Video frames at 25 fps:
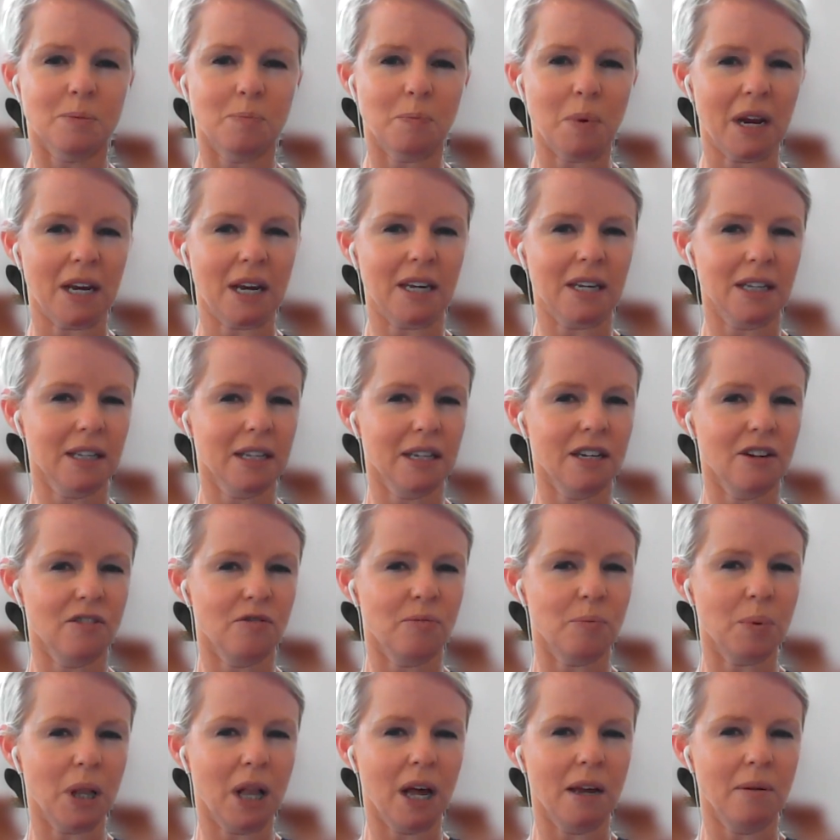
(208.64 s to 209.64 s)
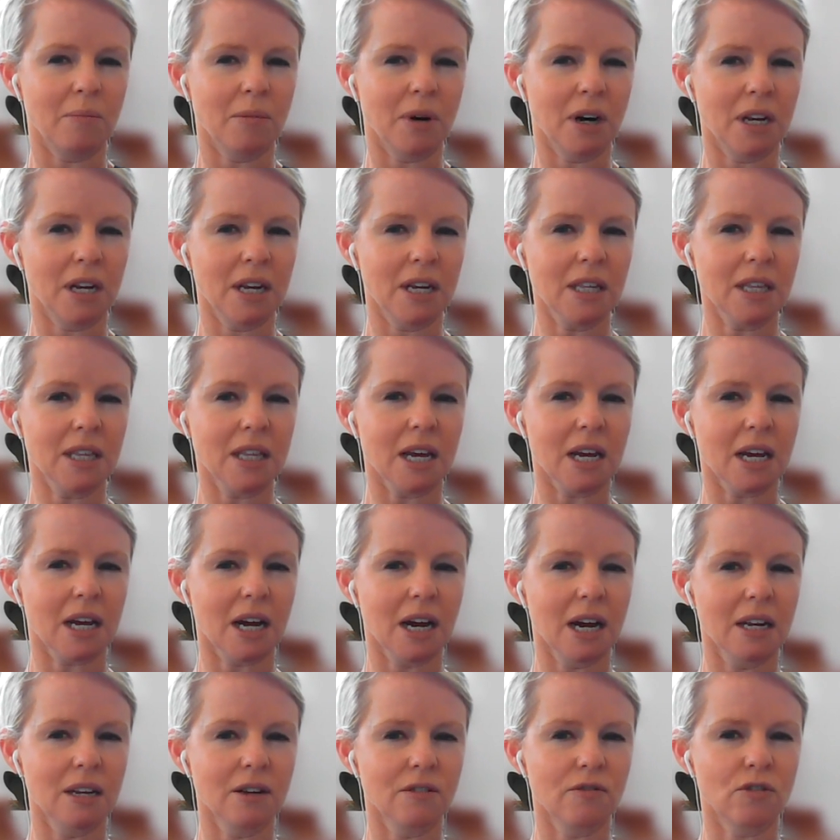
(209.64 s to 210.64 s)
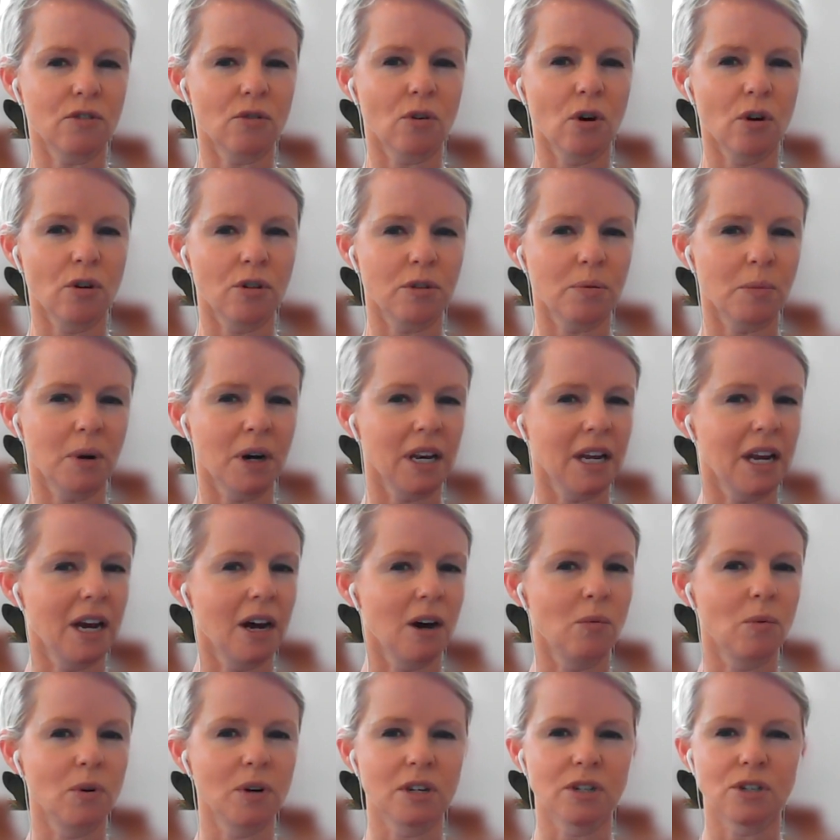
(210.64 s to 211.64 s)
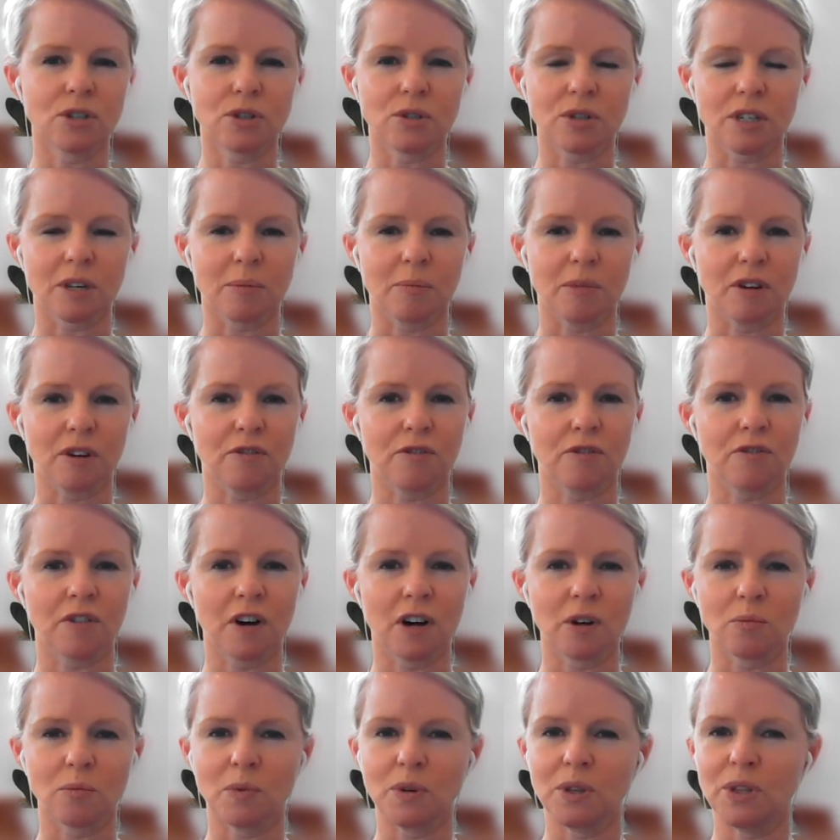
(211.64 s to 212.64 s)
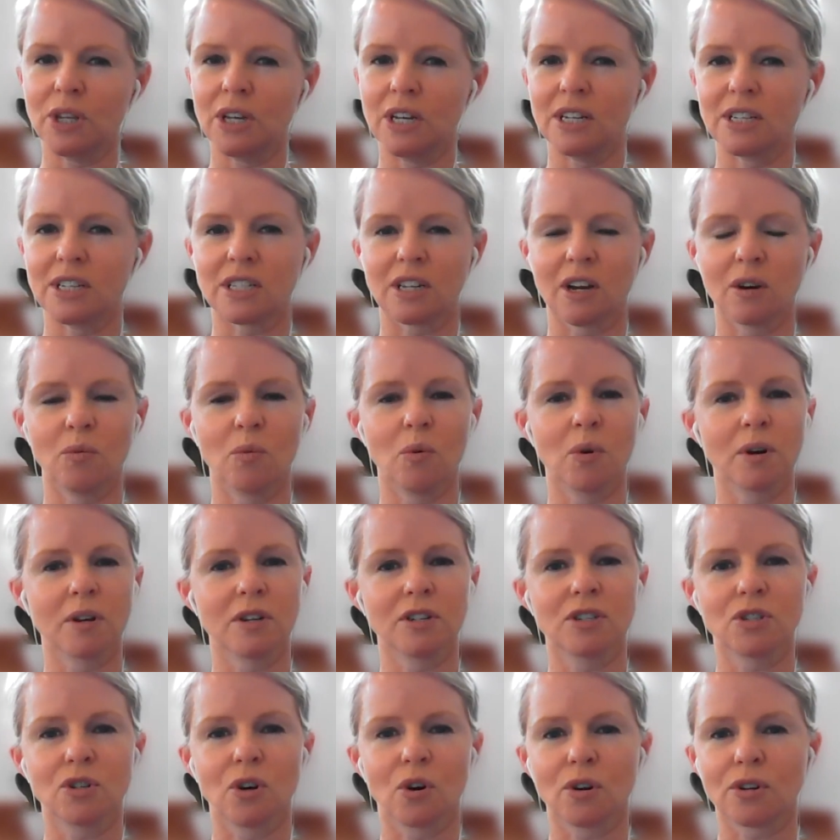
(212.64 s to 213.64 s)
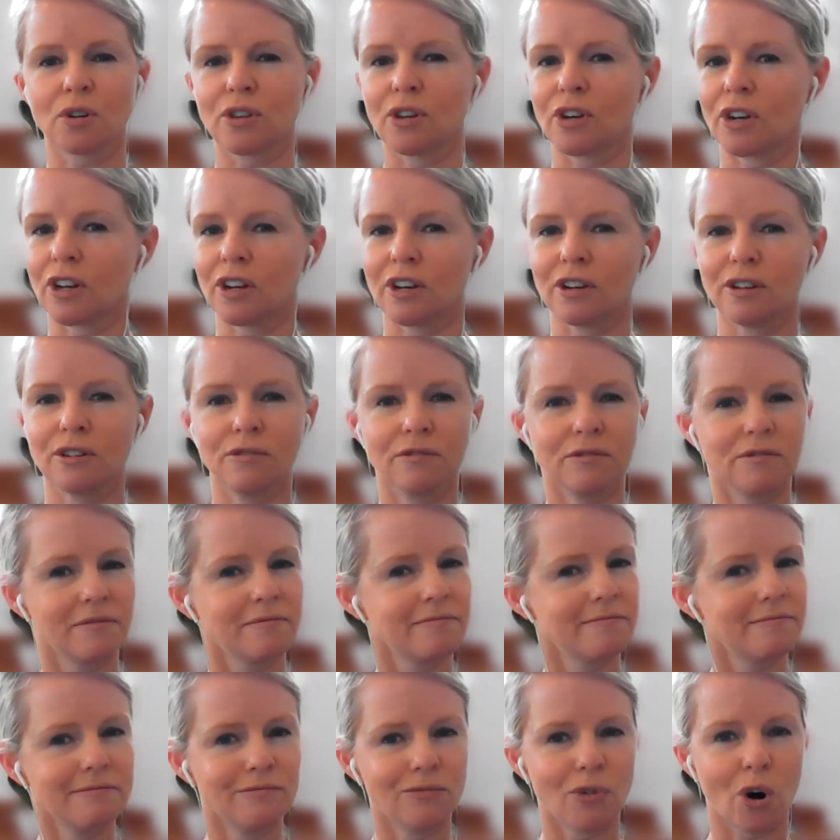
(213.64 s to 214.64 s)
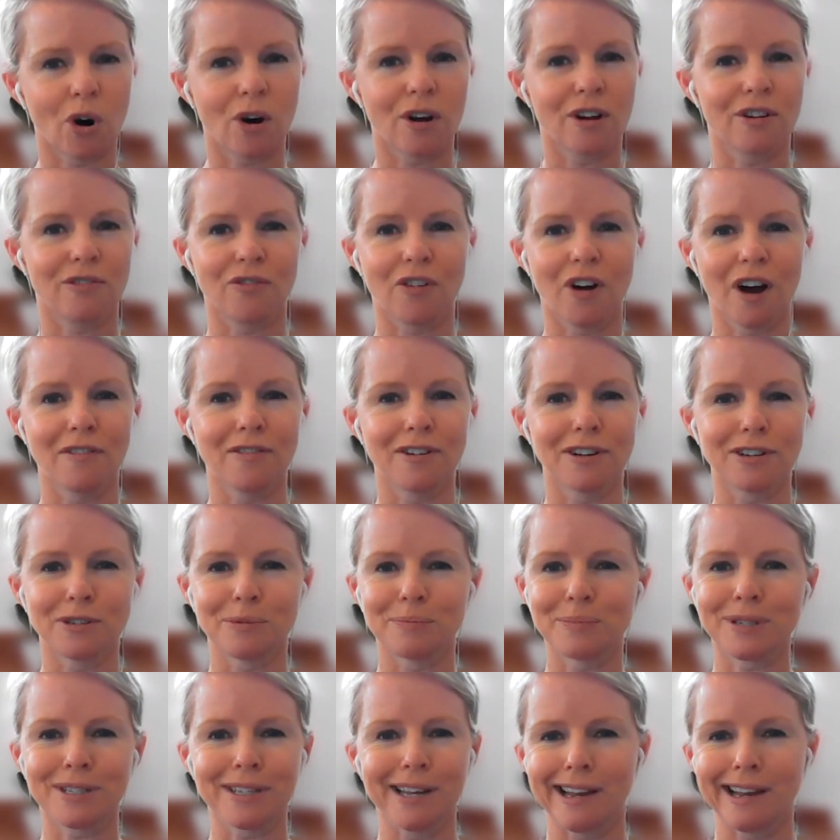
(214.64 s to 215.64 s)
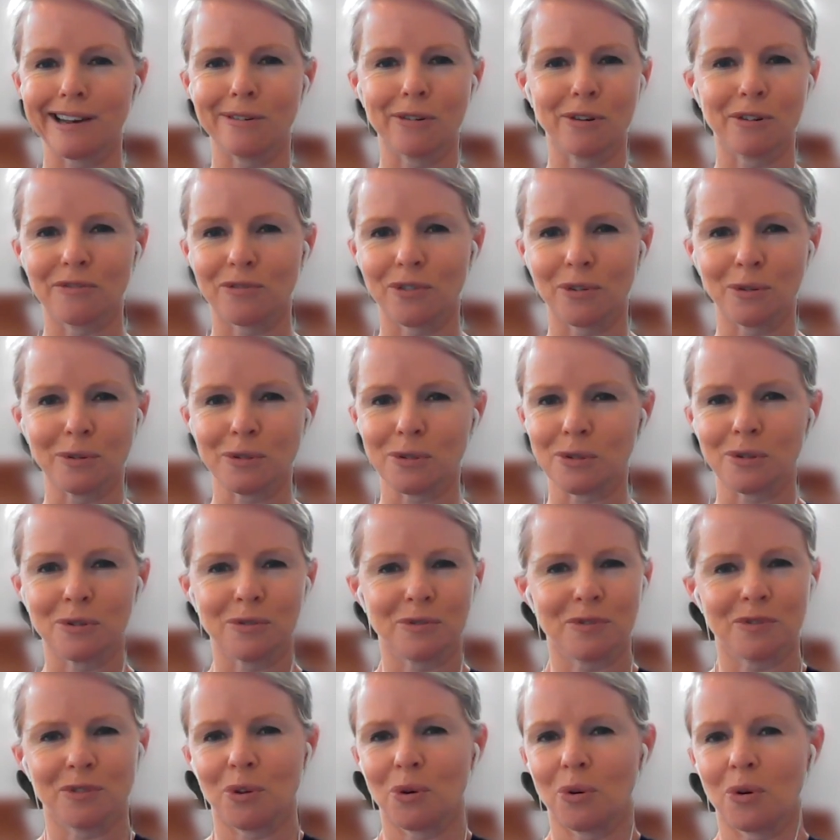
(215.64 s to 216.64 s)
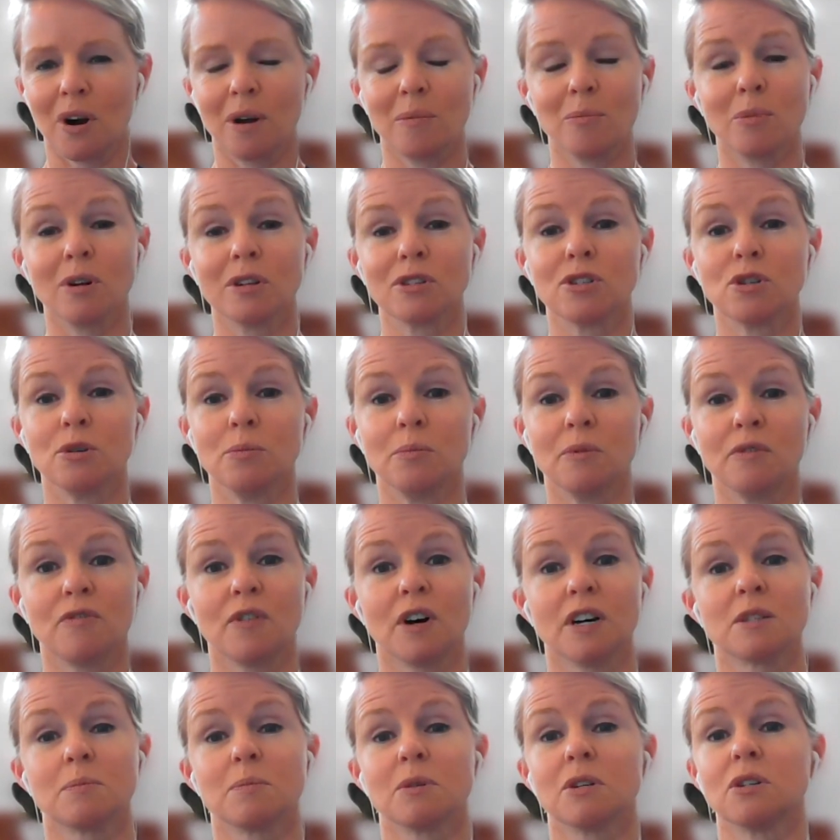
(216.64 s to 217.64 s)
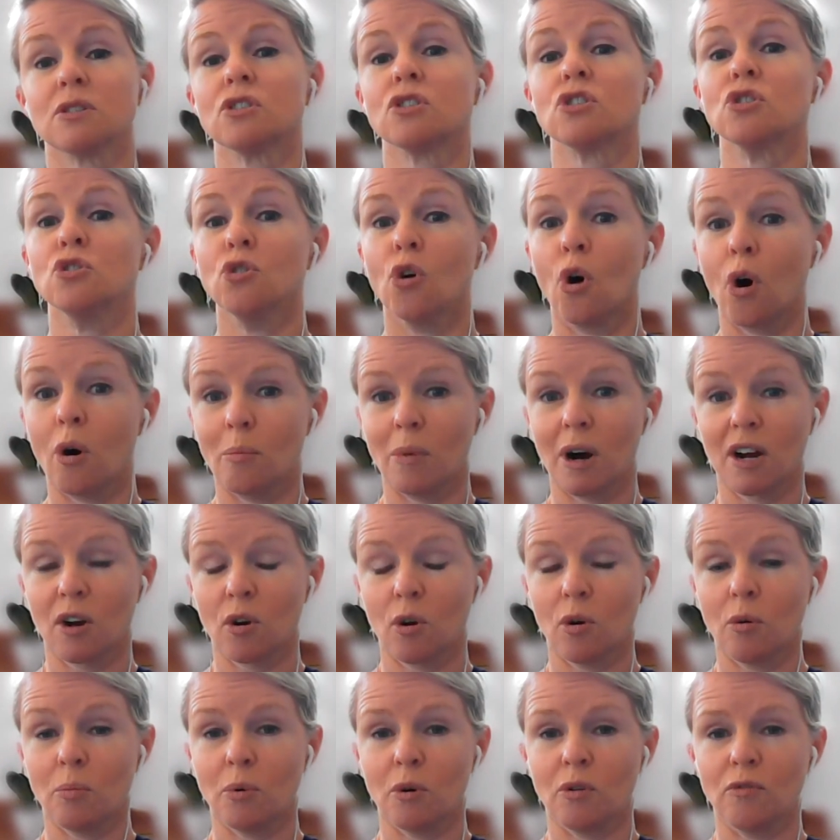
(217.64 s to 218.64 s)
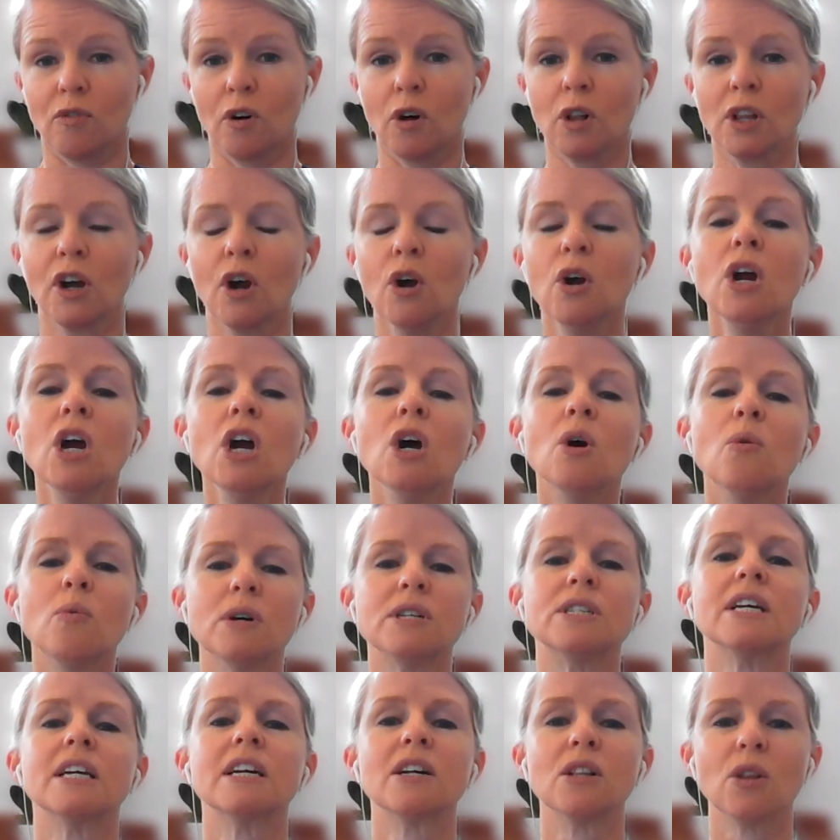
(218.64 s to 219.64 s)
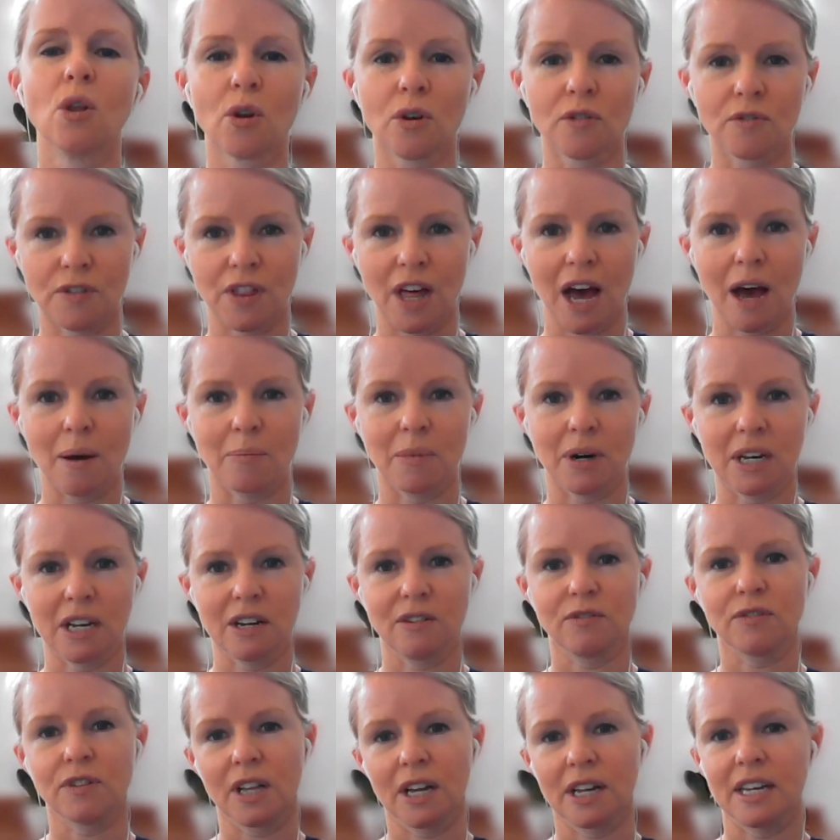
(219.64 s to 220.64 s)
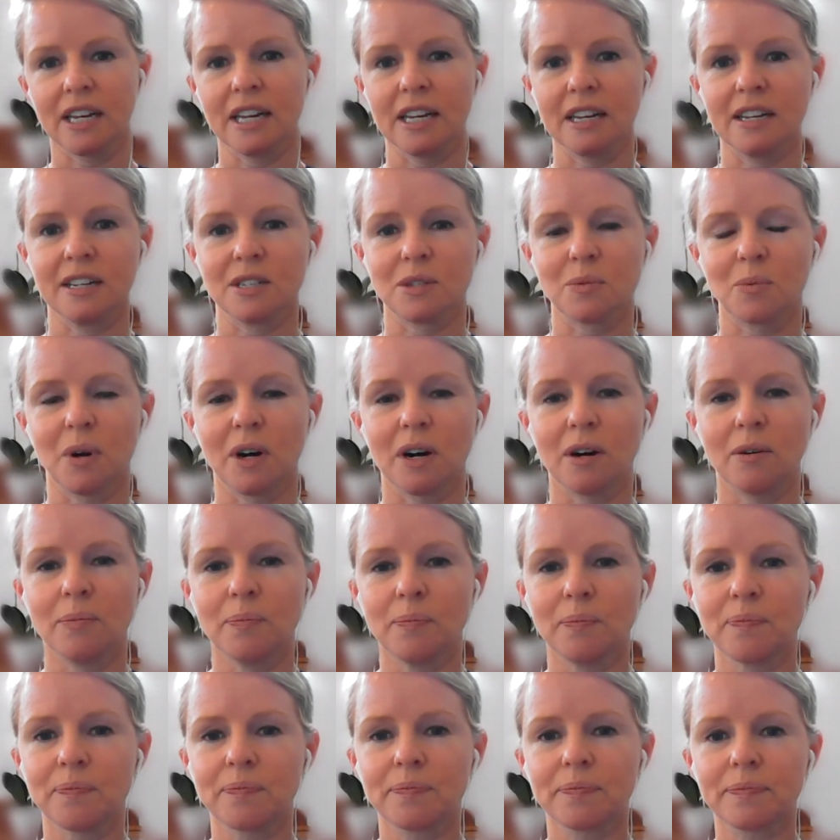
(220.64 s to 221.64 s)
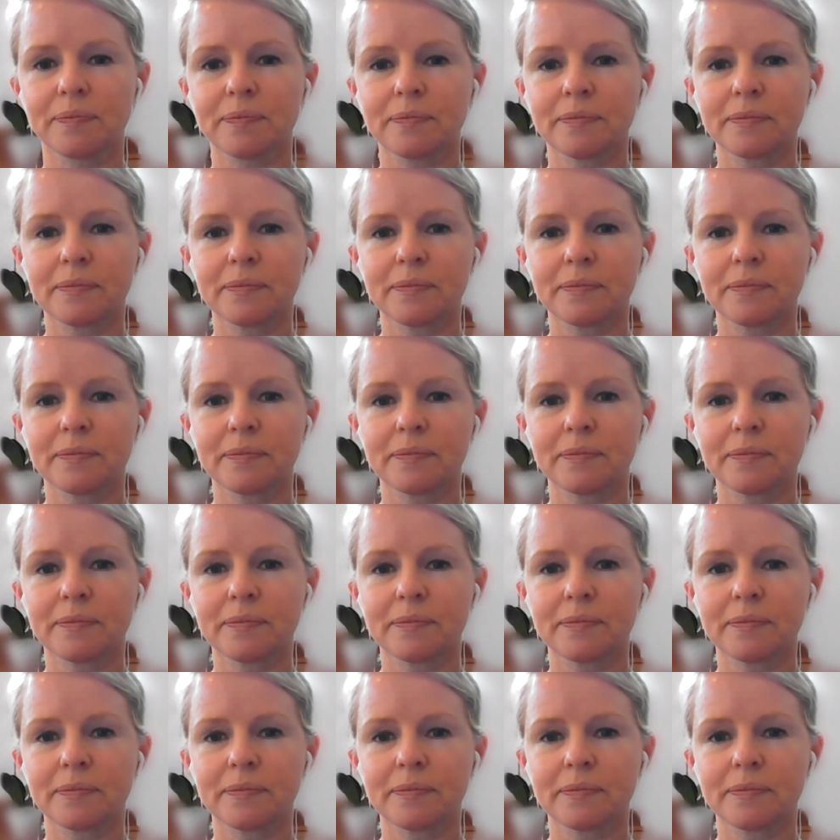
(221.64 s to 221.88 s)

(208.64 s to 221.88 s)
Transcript: speculative play money, their kind of growth money. I want to do something fun with this. I want a stock that could rocket 500% or it falls through the floor. I'm not super fussed because it's not my core portfolio. We're seeing a lot of that money flood in as well.